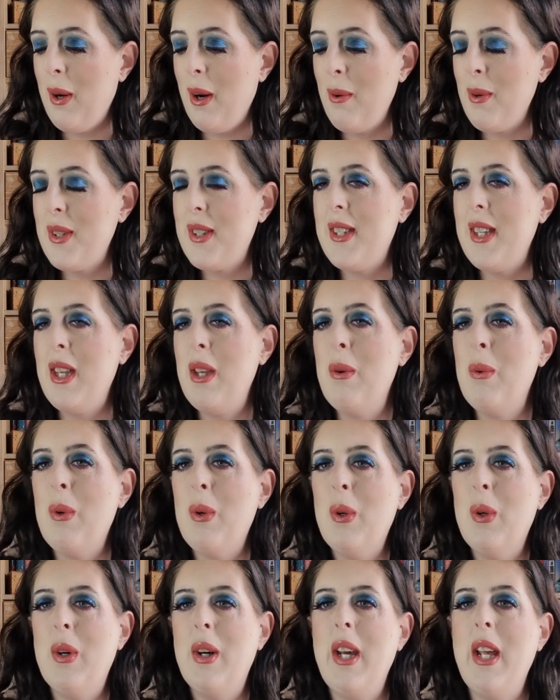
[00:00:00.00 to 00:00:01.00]
So I will
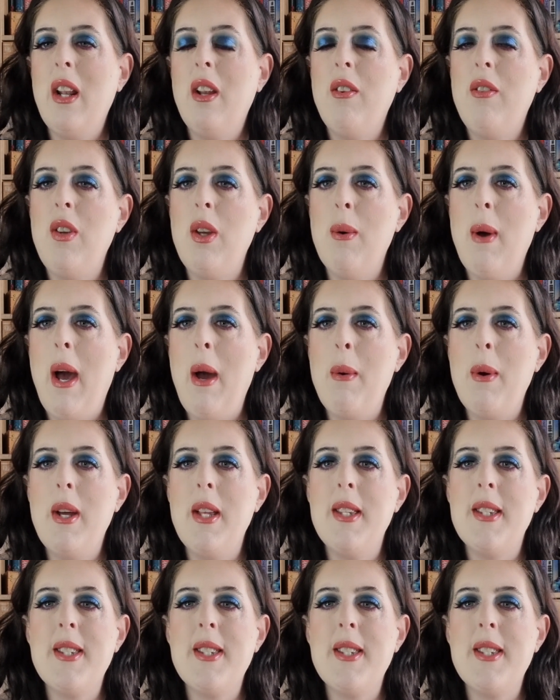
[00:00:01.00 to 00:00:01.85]
see you all in a few